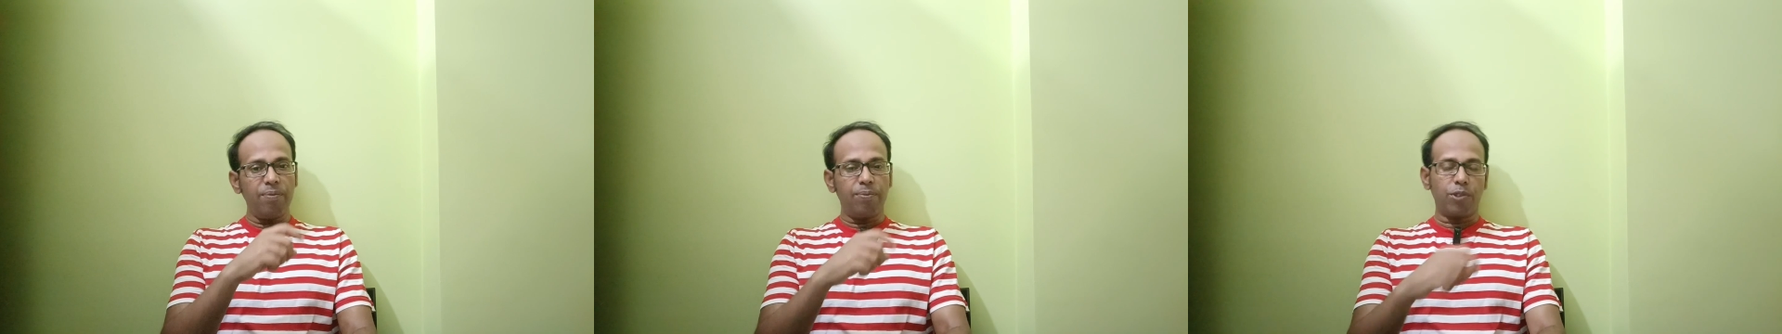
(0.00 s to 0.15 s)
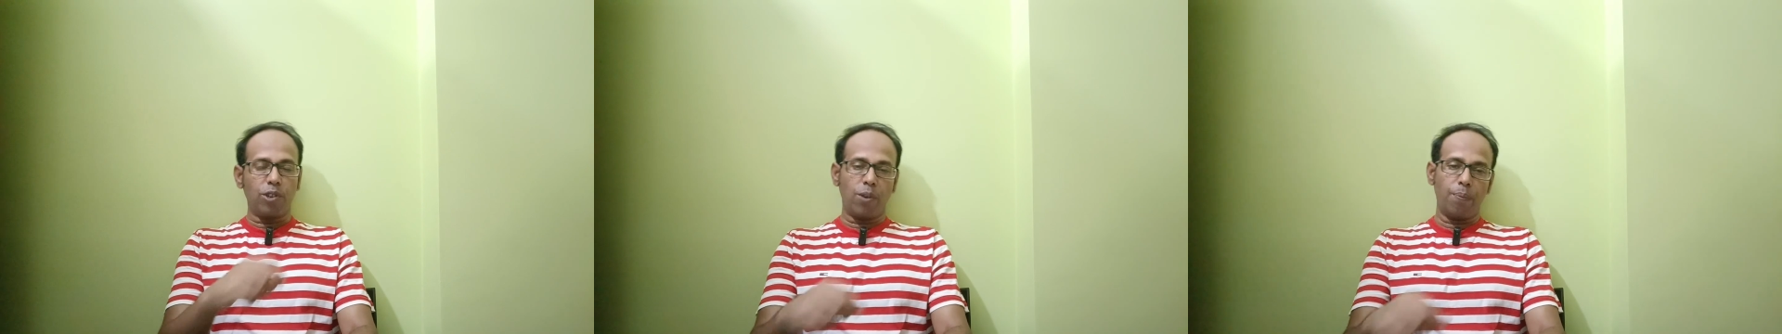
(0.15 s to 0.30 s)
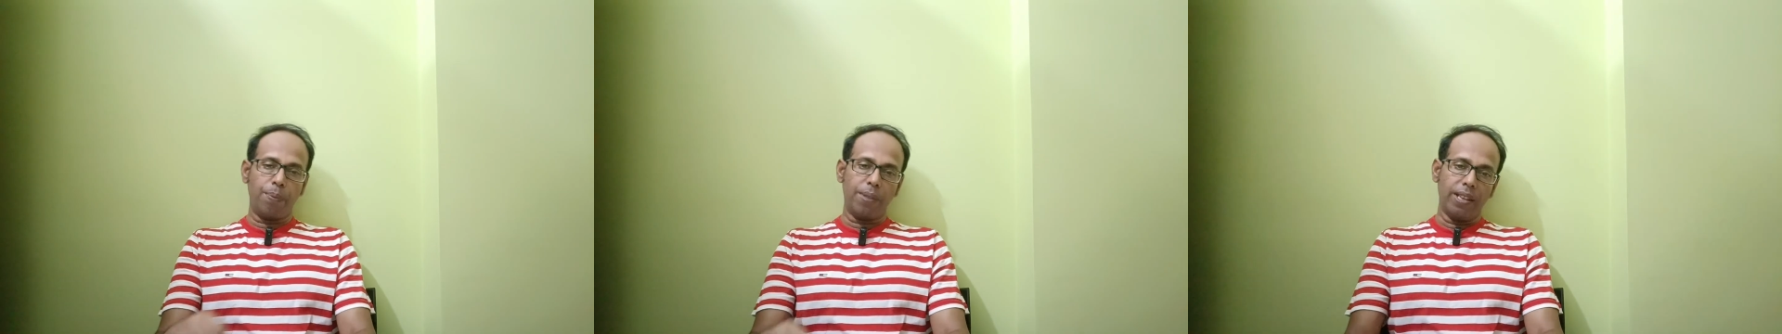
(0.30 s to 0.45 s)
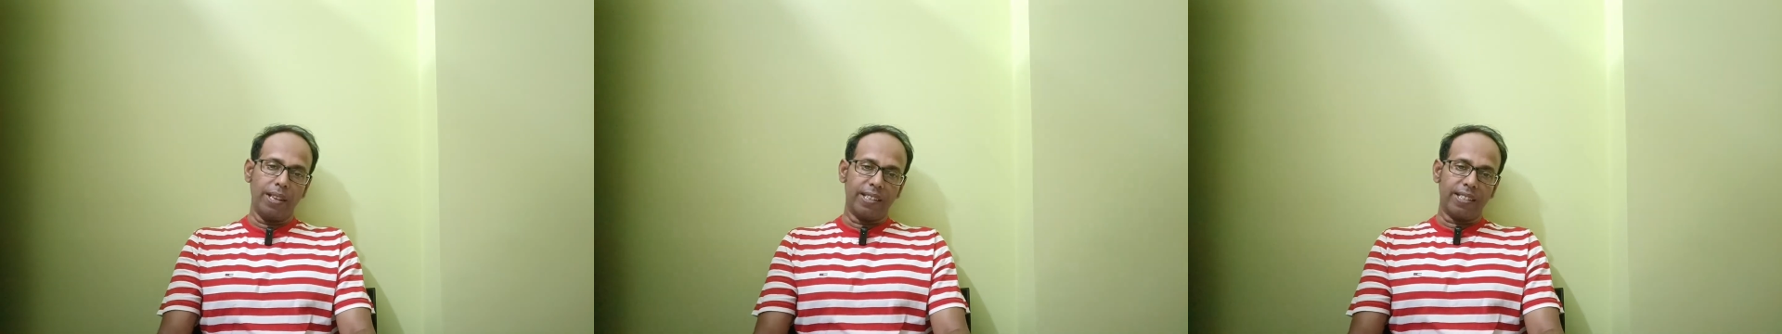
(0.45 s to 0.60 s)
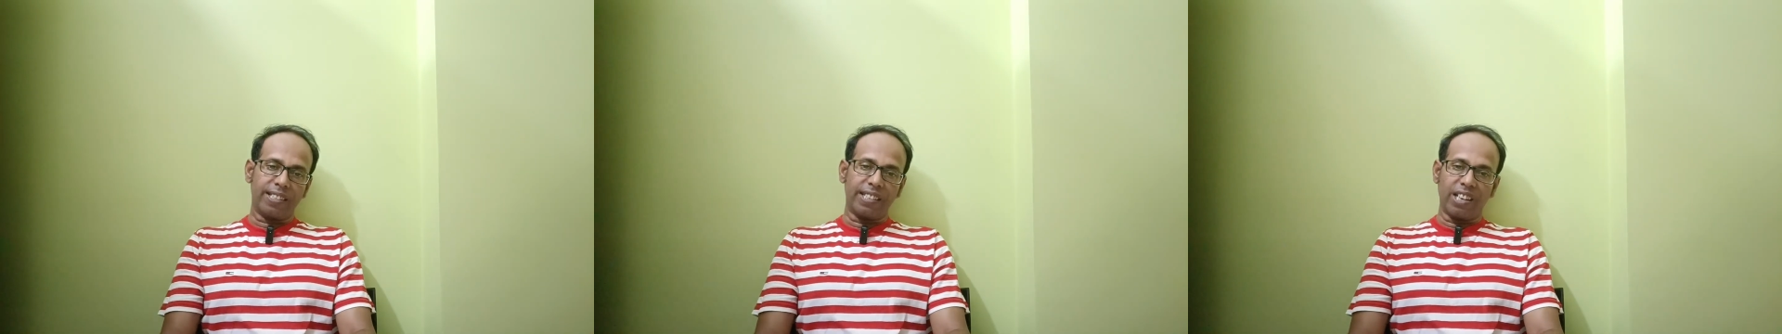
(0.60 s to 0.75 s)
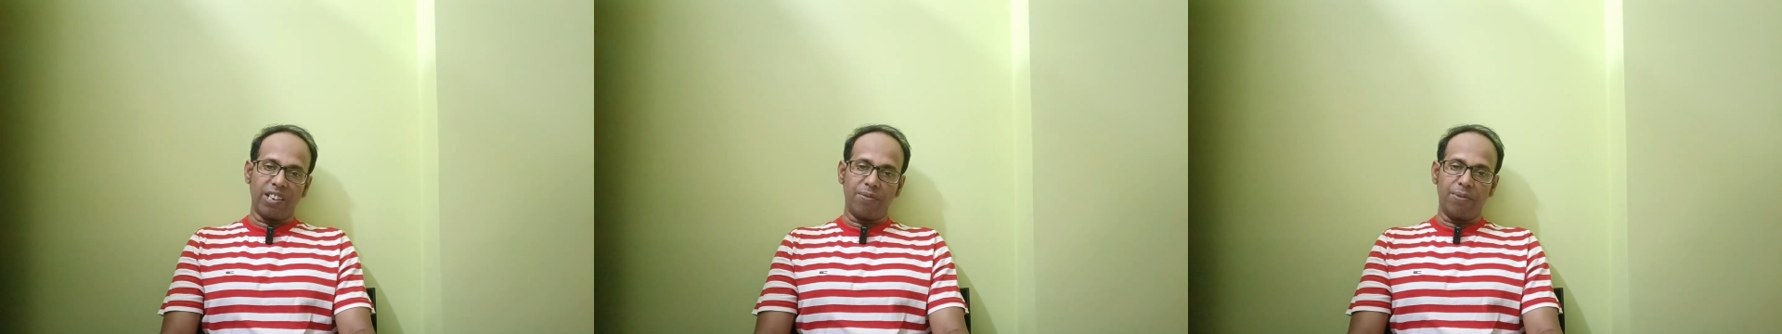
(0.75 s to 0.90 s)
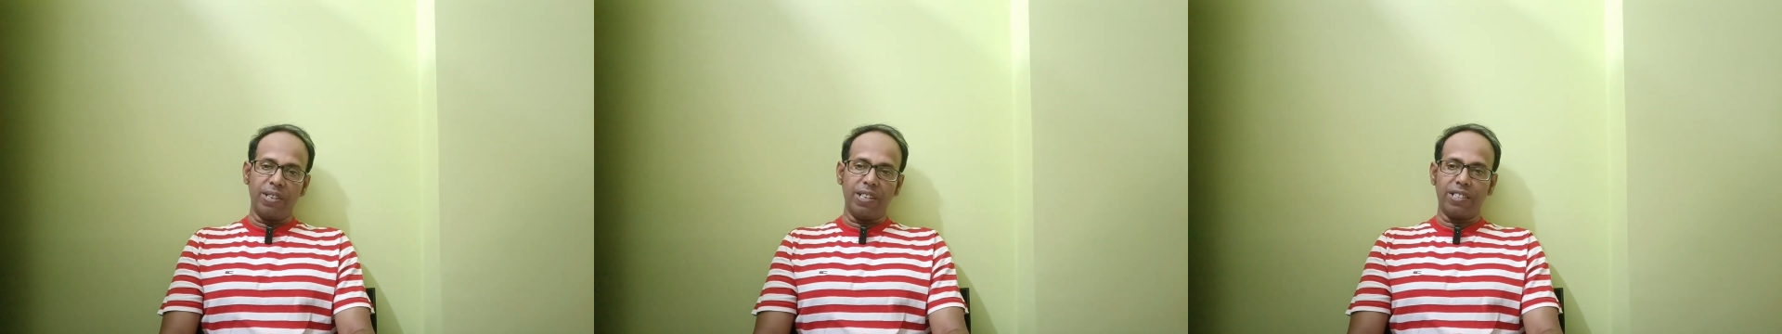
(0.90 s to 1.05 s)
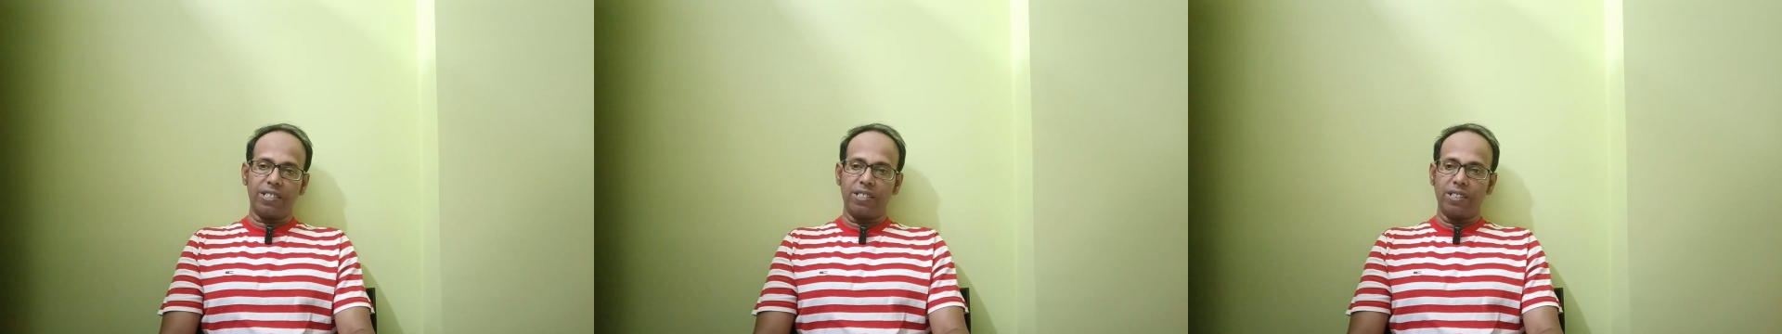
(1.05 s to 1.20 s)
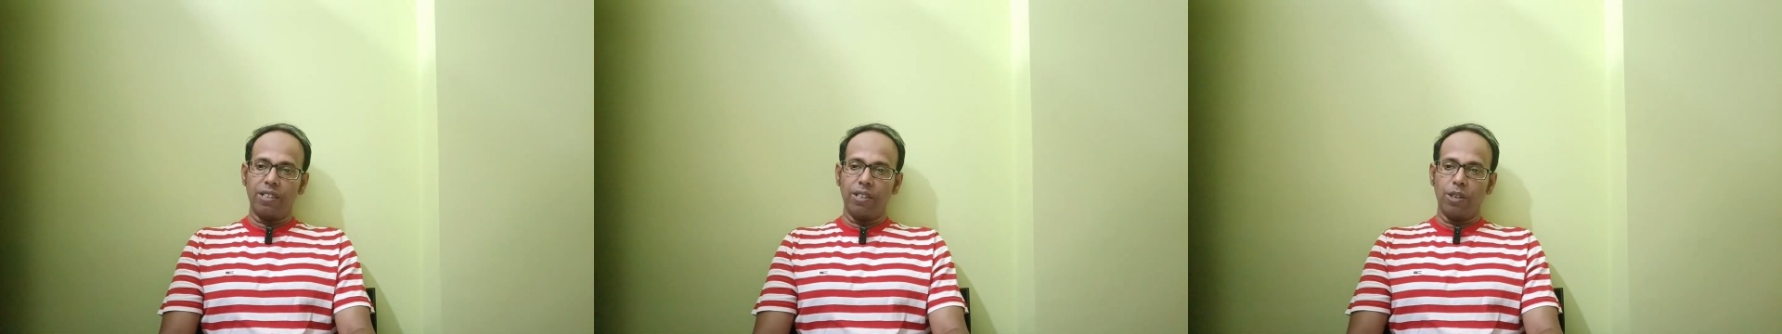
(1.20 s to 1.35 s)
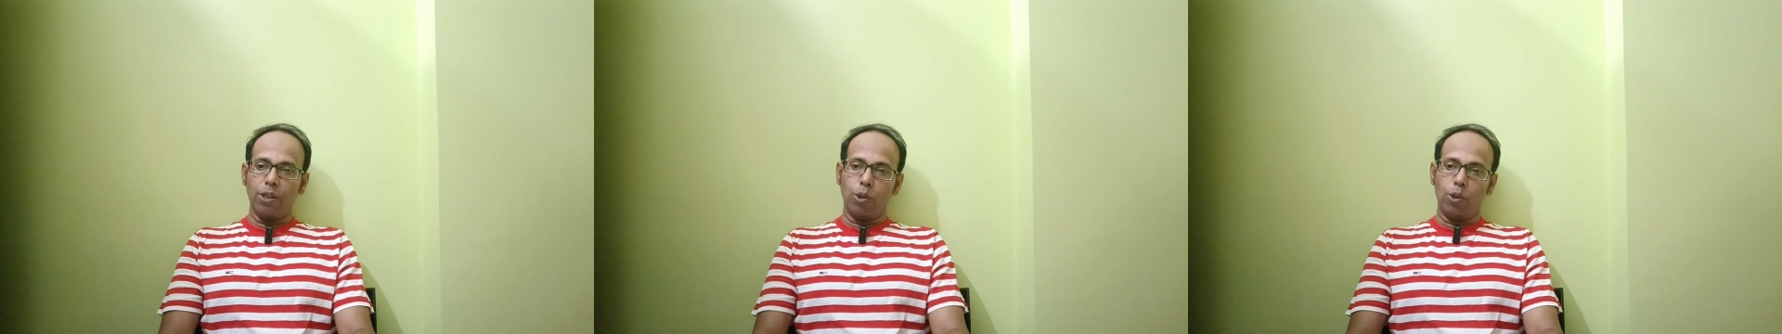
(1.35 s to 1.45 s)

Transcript: from cervix